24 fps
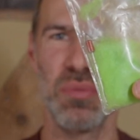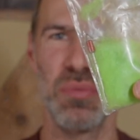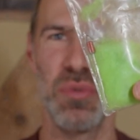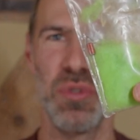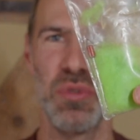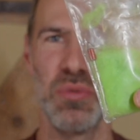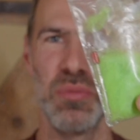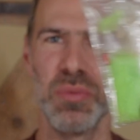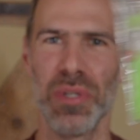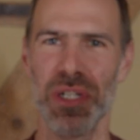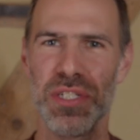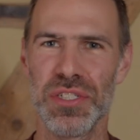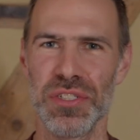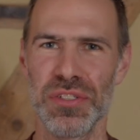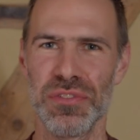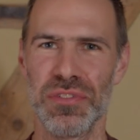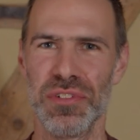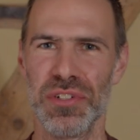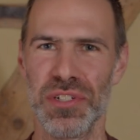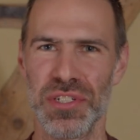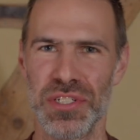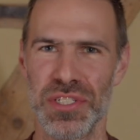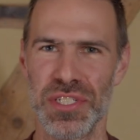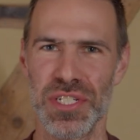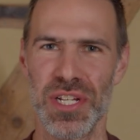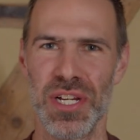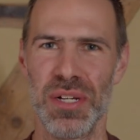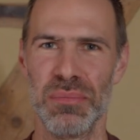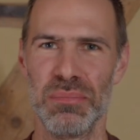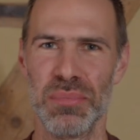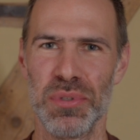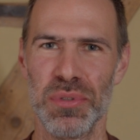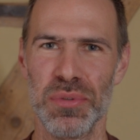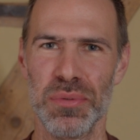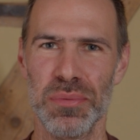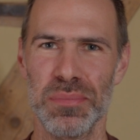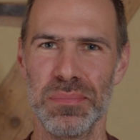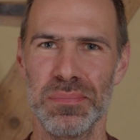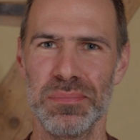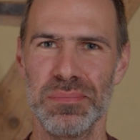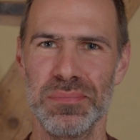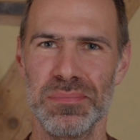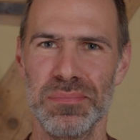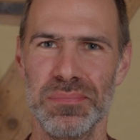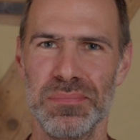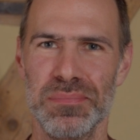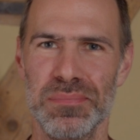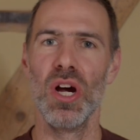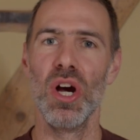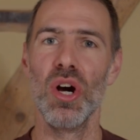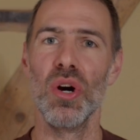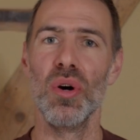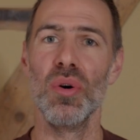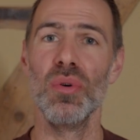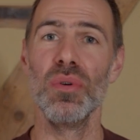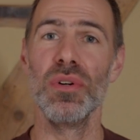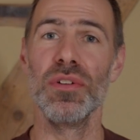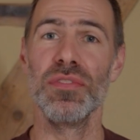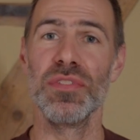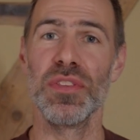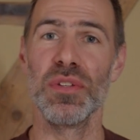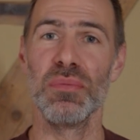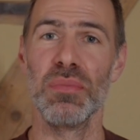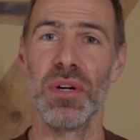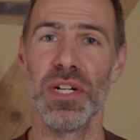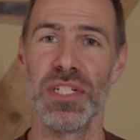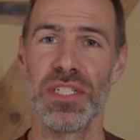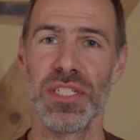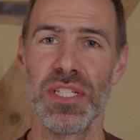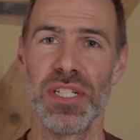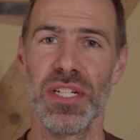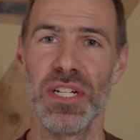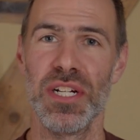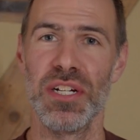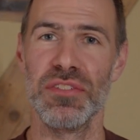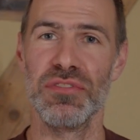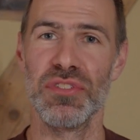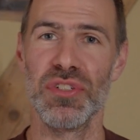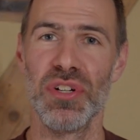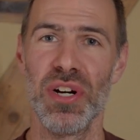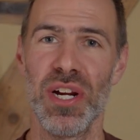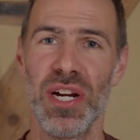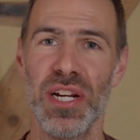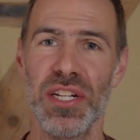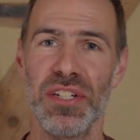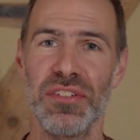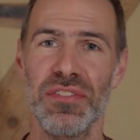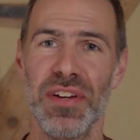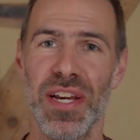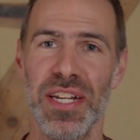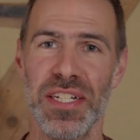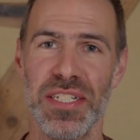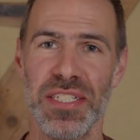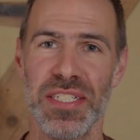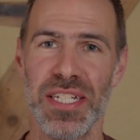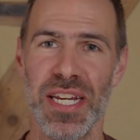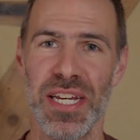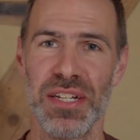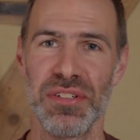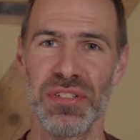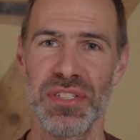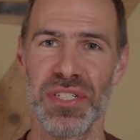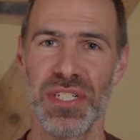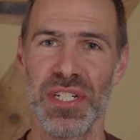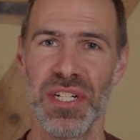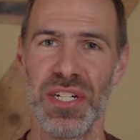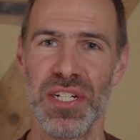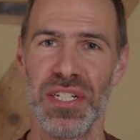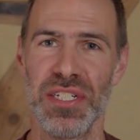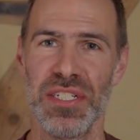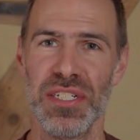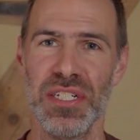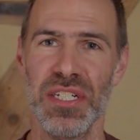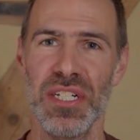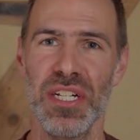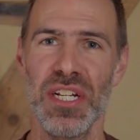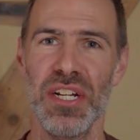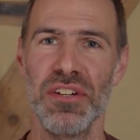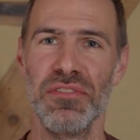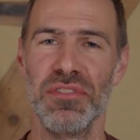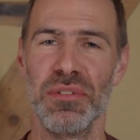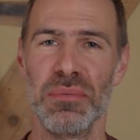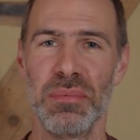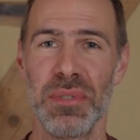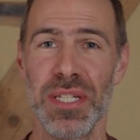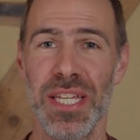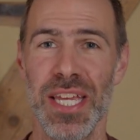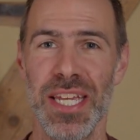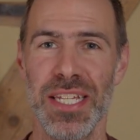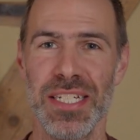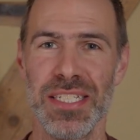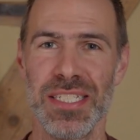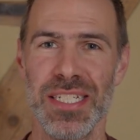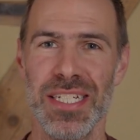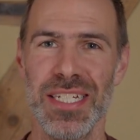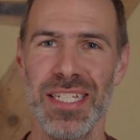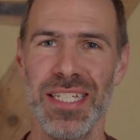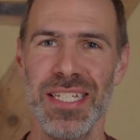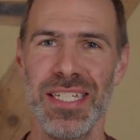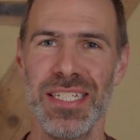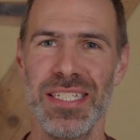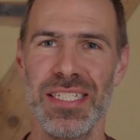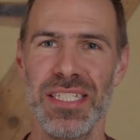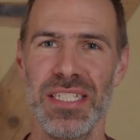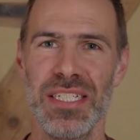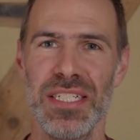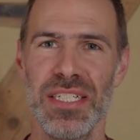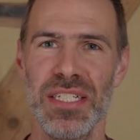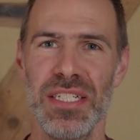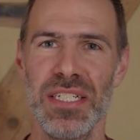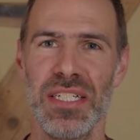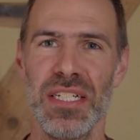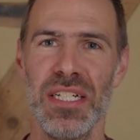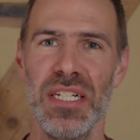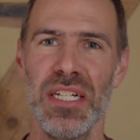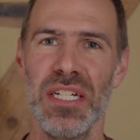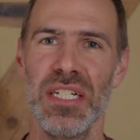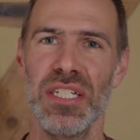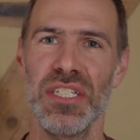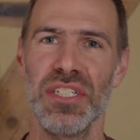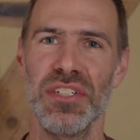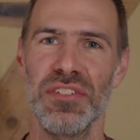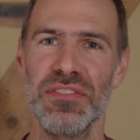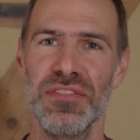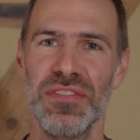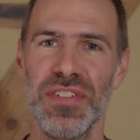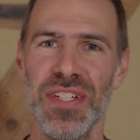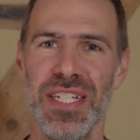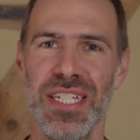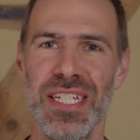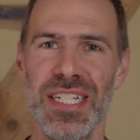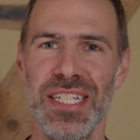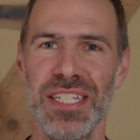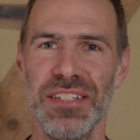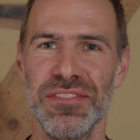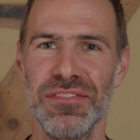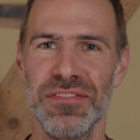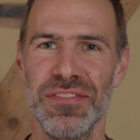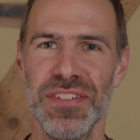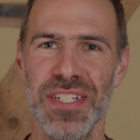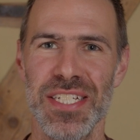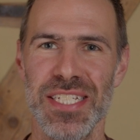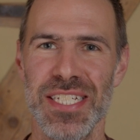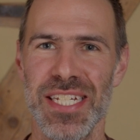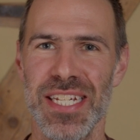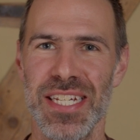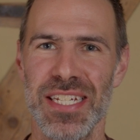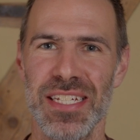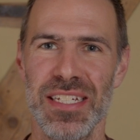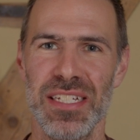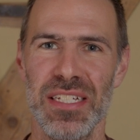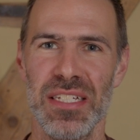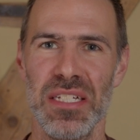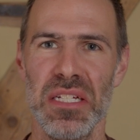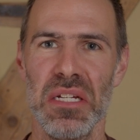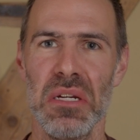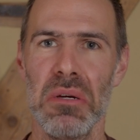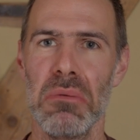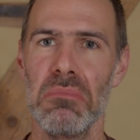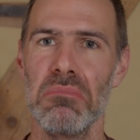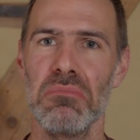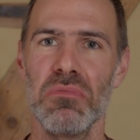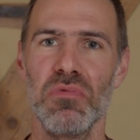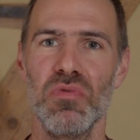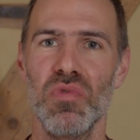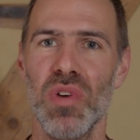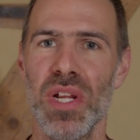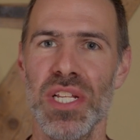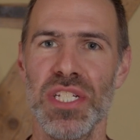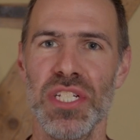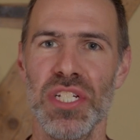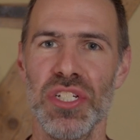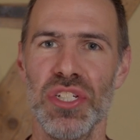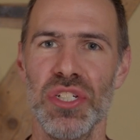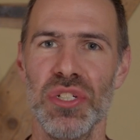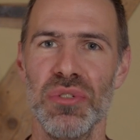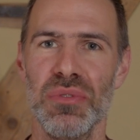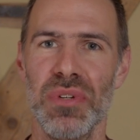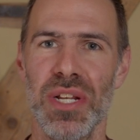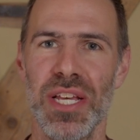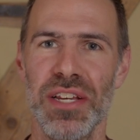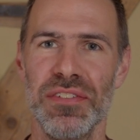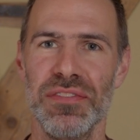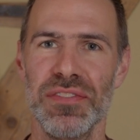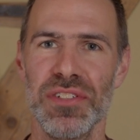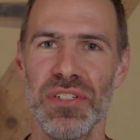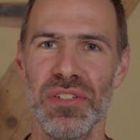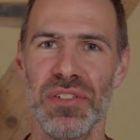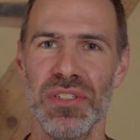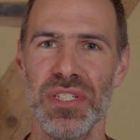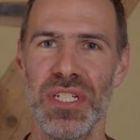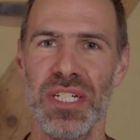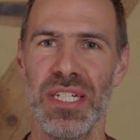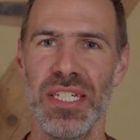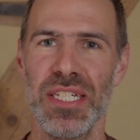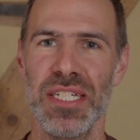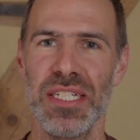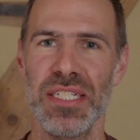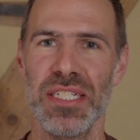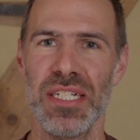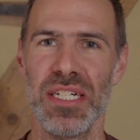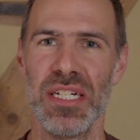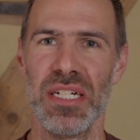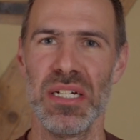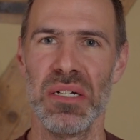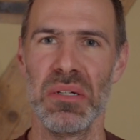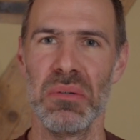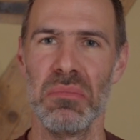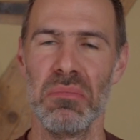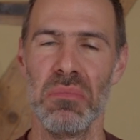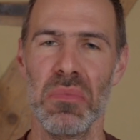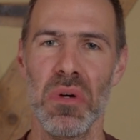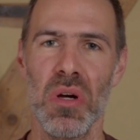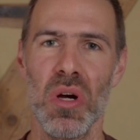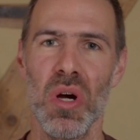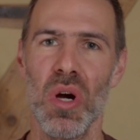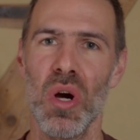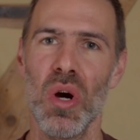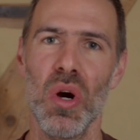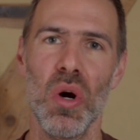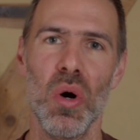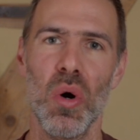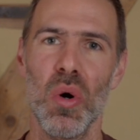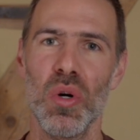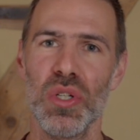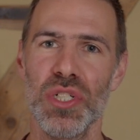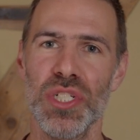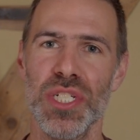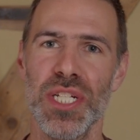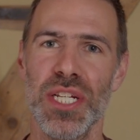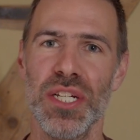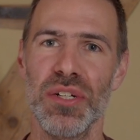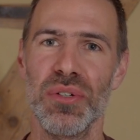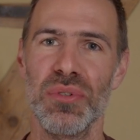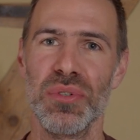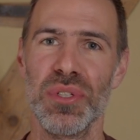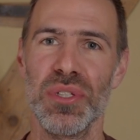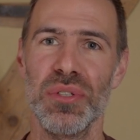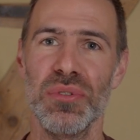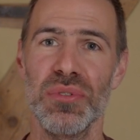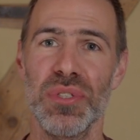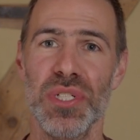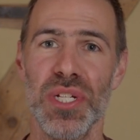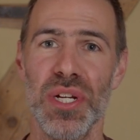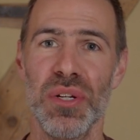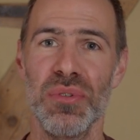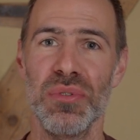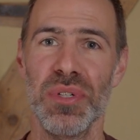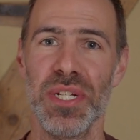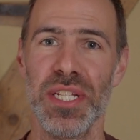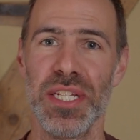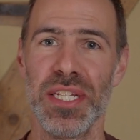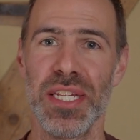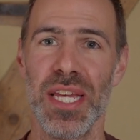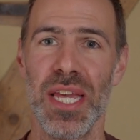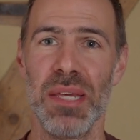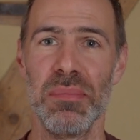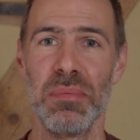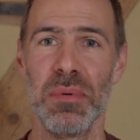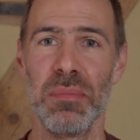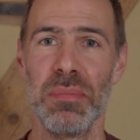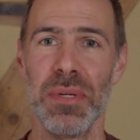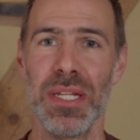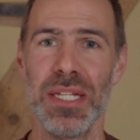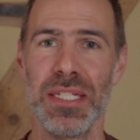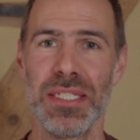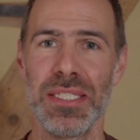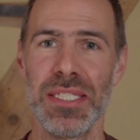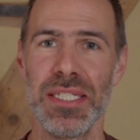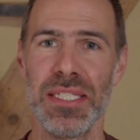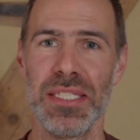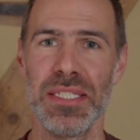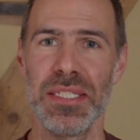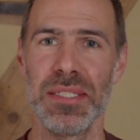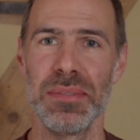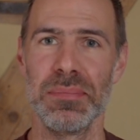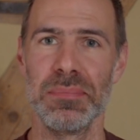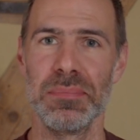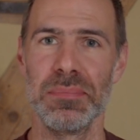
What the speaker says: wool ones, for example. All of the ones that I've tried have had a downside, from kinked leaders to fiddly fitting, residue left on the leader, or single-use only capabilities.